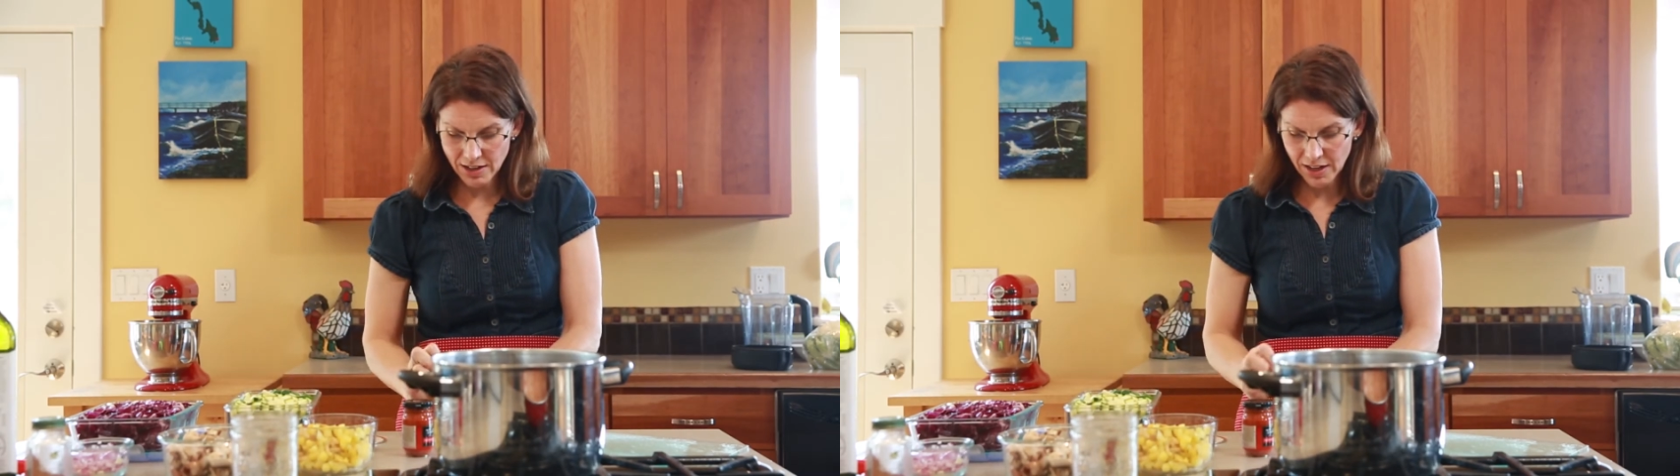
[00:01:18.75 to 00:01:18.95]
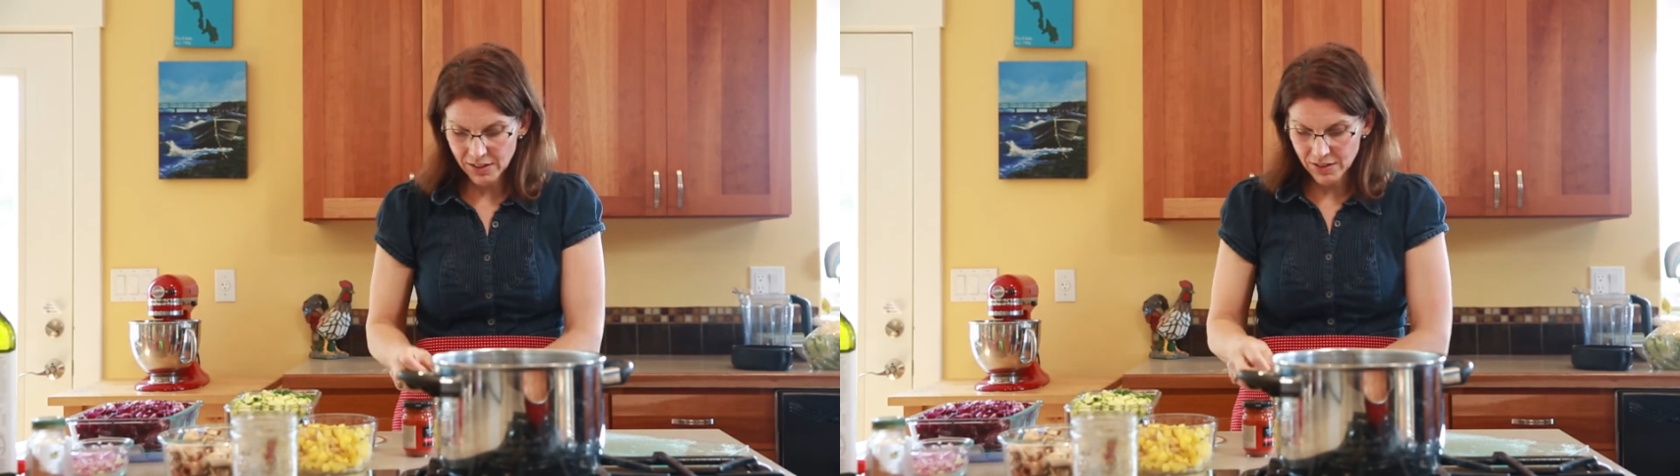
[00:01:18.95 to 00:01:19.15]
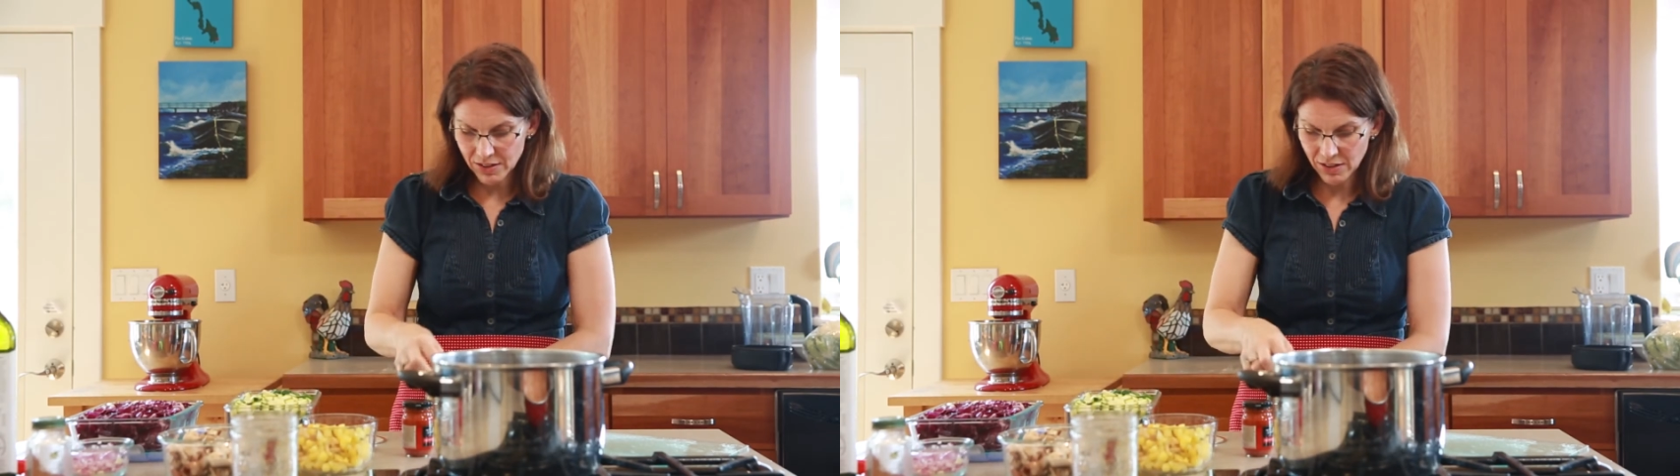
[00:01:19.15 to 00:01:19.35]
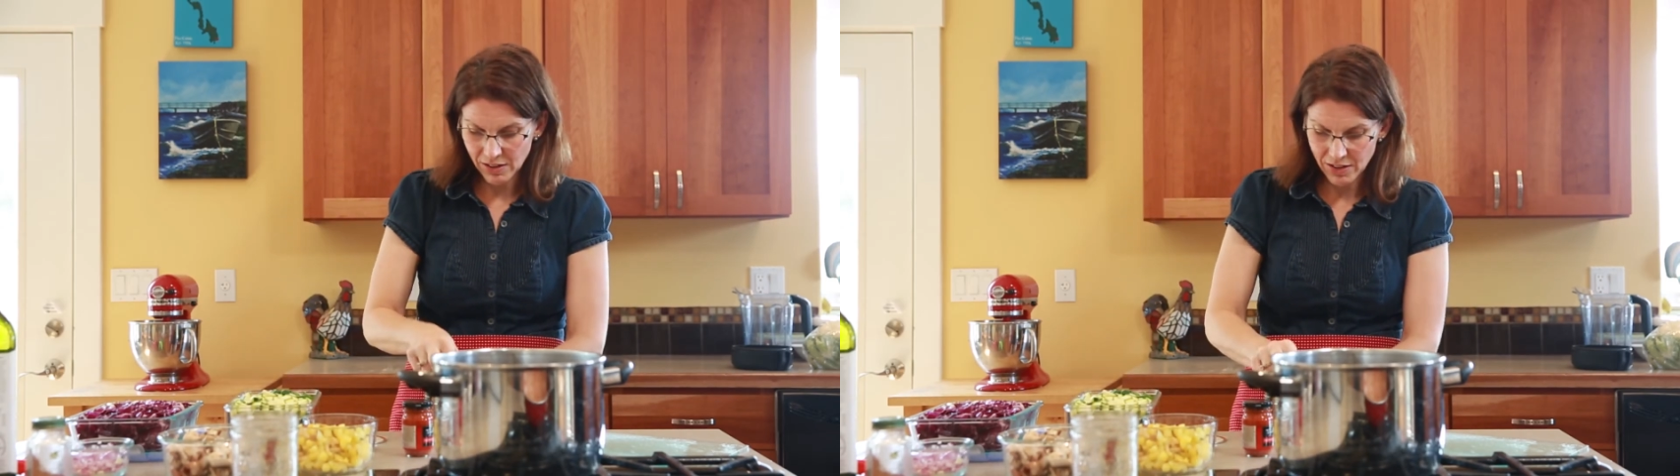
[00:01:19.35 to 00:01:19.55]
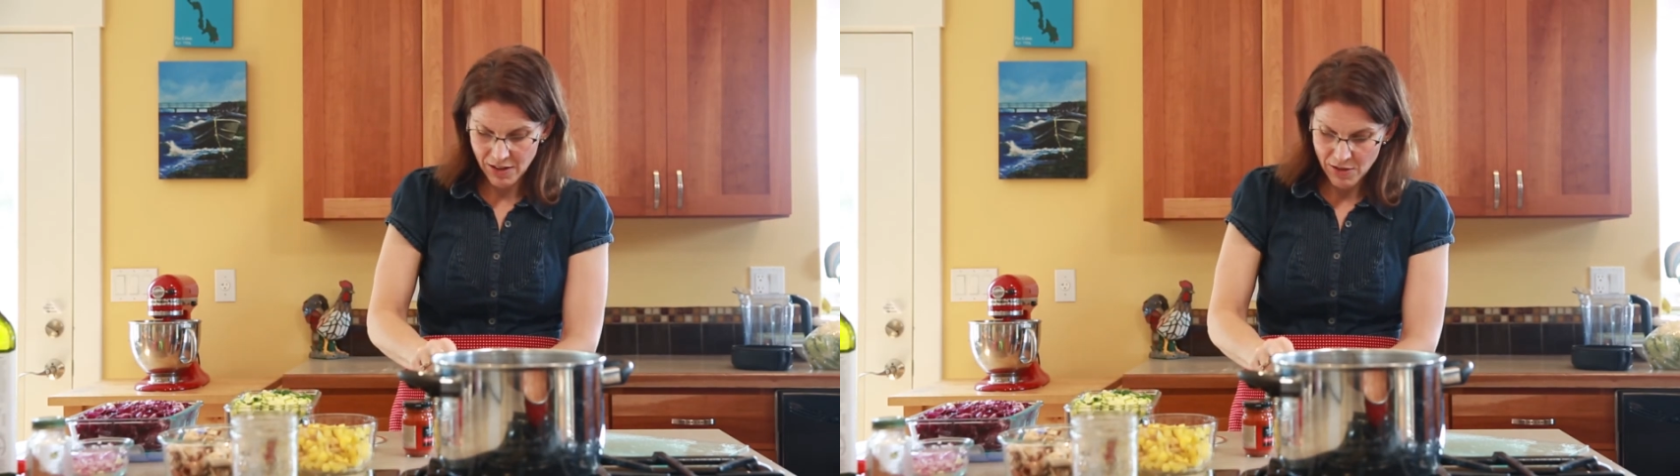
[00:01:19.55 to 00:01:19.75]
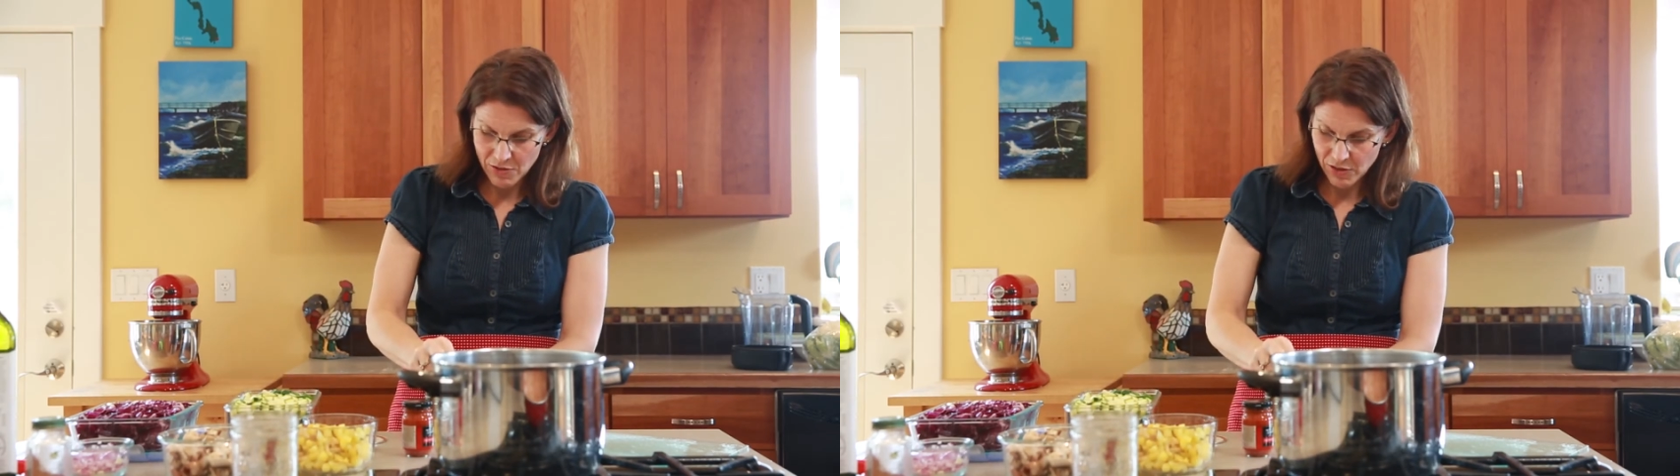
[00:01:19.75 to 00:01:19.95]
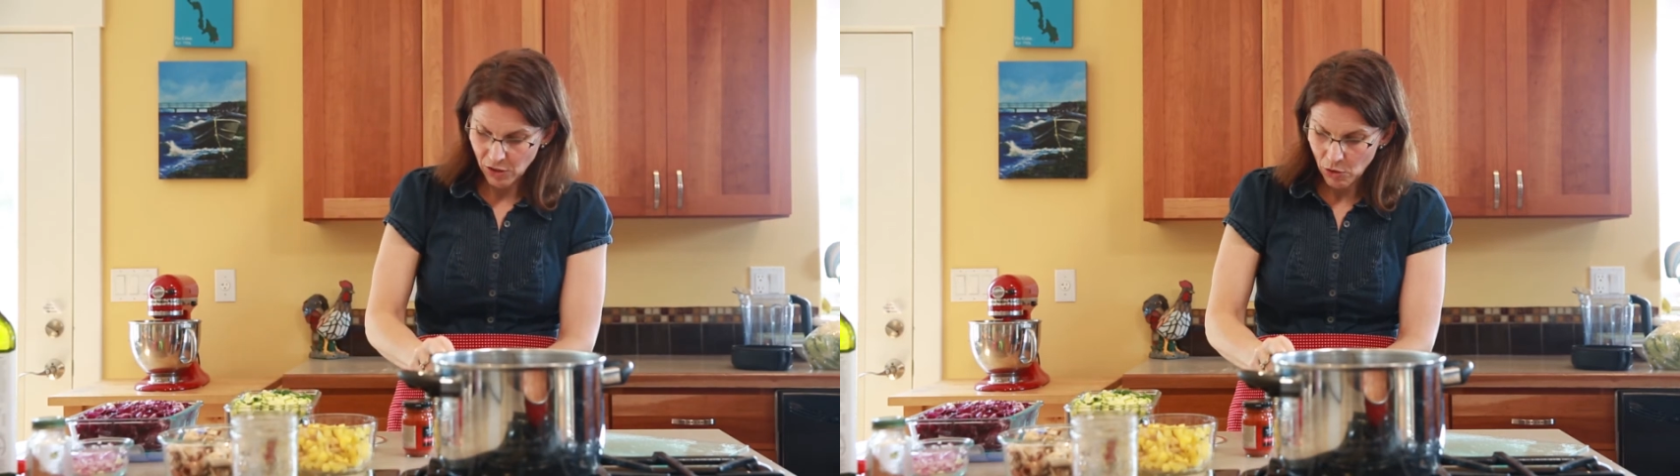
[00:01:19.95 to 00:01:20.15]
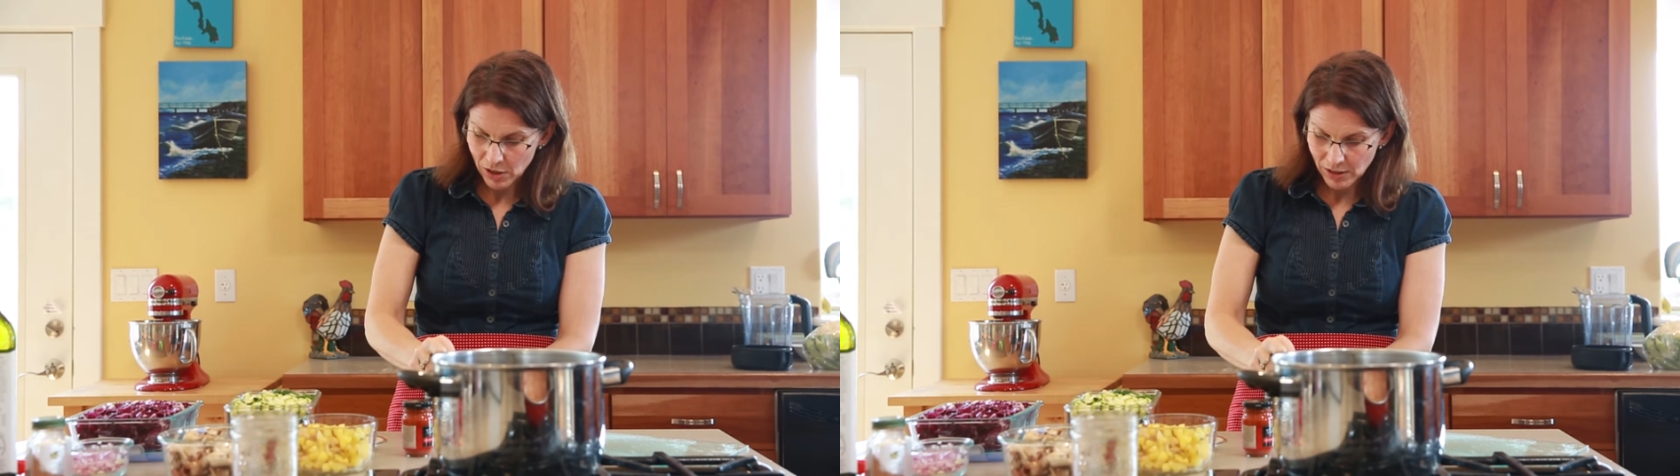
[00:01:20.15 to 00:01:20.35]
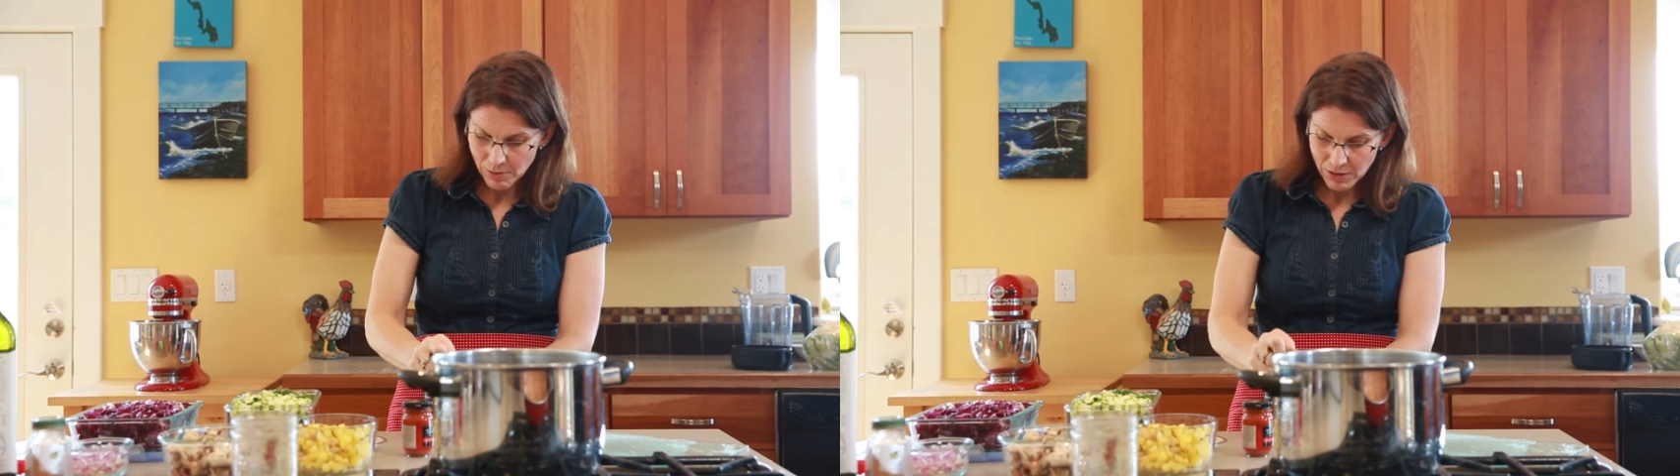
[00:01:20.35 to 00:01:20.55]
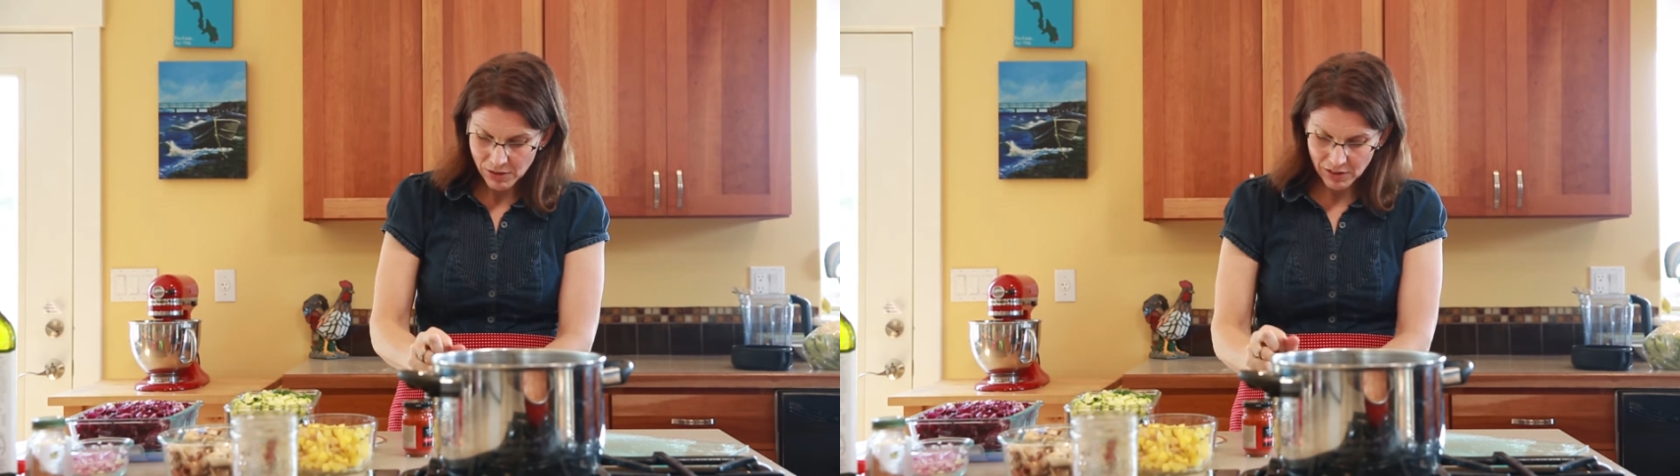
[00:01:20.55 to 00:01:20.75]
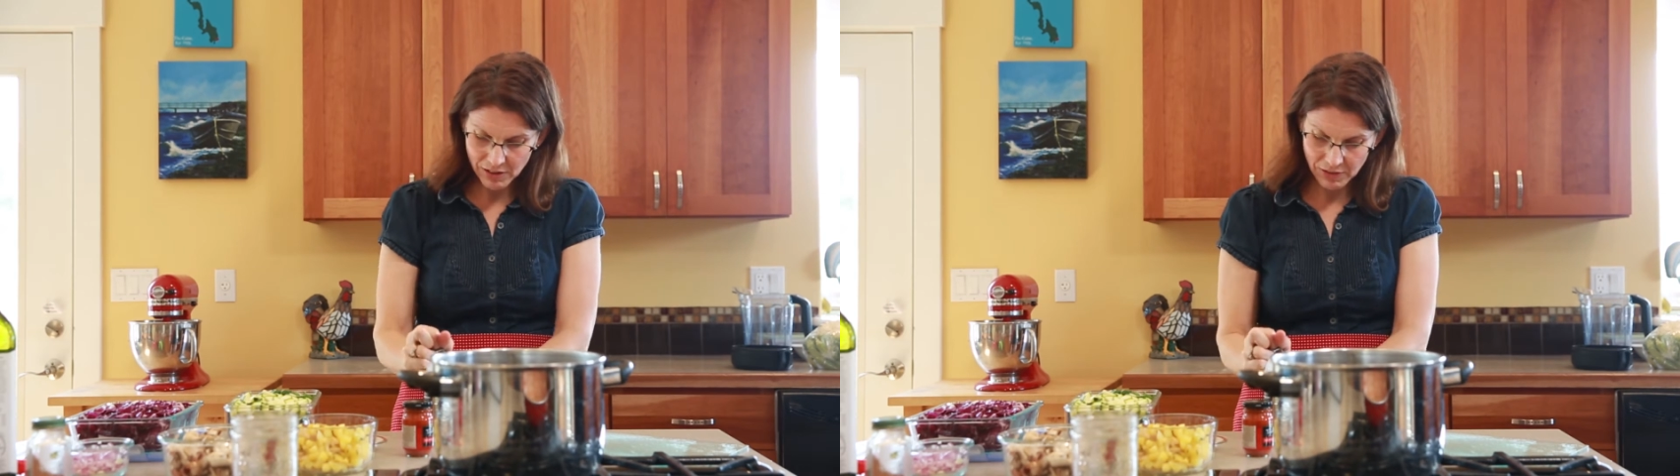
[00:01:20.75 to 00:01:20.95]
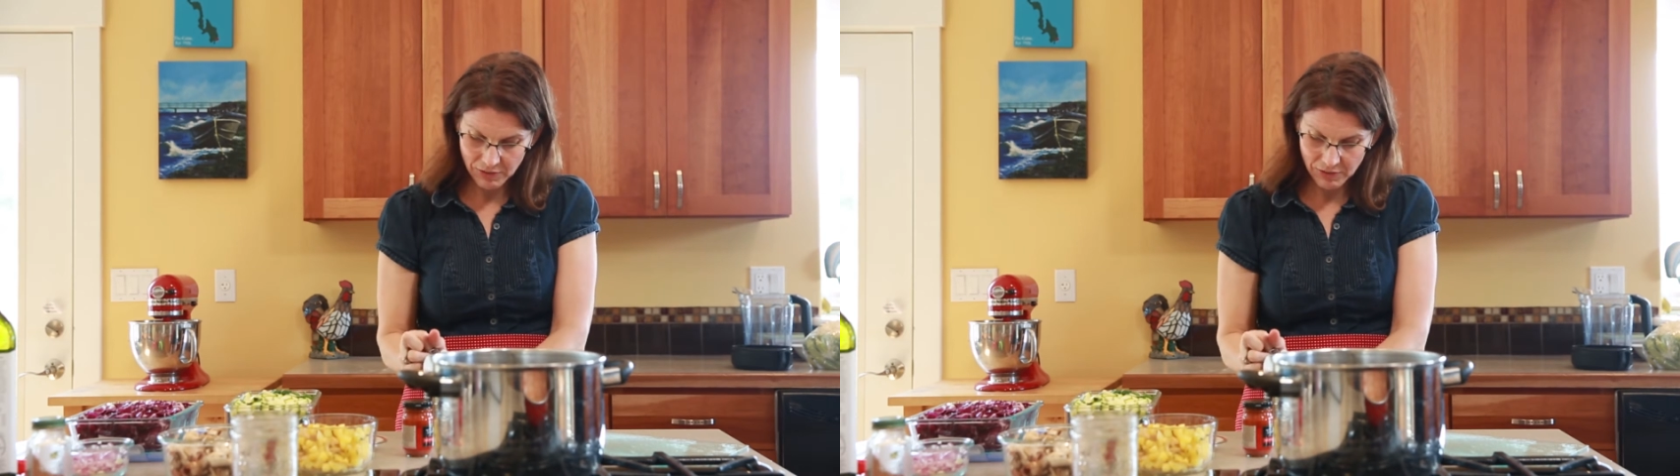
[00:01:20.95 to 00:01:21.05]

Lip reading: next the coconut milk.